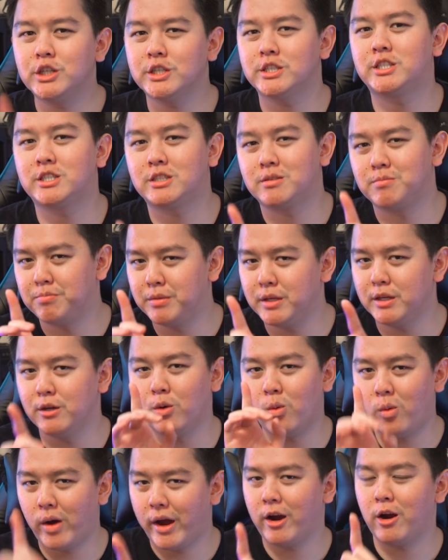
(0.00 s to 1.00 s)
just be
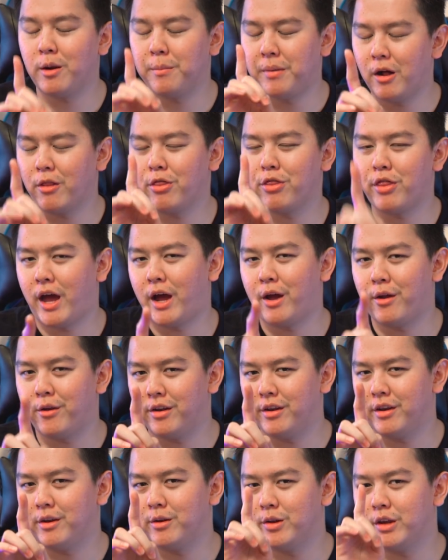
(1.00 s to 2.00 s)
aware about
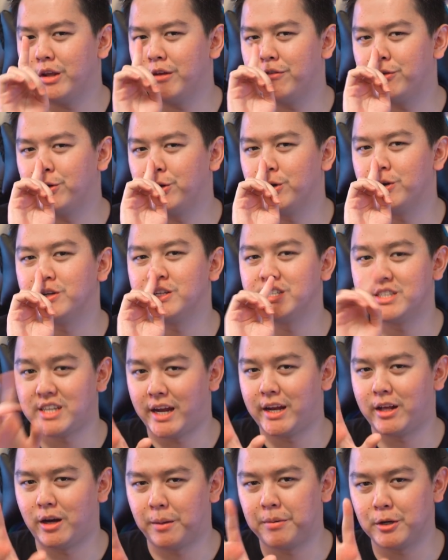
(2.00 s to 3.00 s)
that if you're
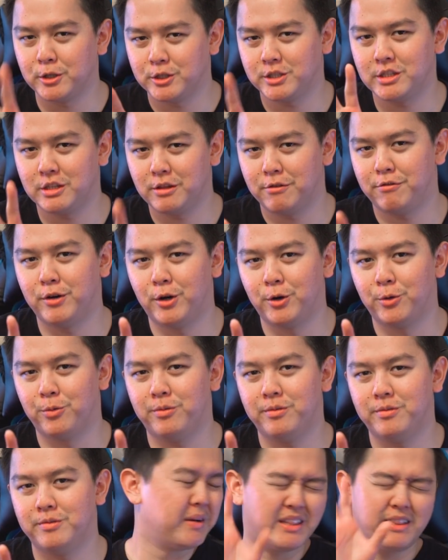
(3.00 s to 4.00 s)
deciding on purchasing the
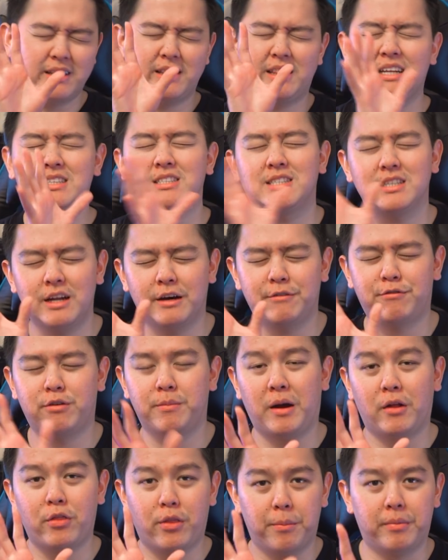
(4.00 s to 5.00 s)
phone. But that's enough
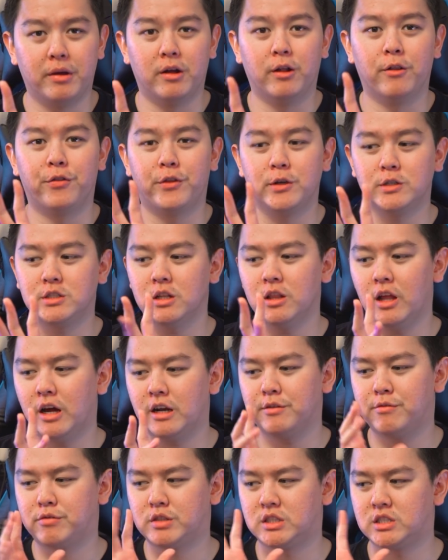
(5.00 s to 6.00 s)
about the build. There's a lot of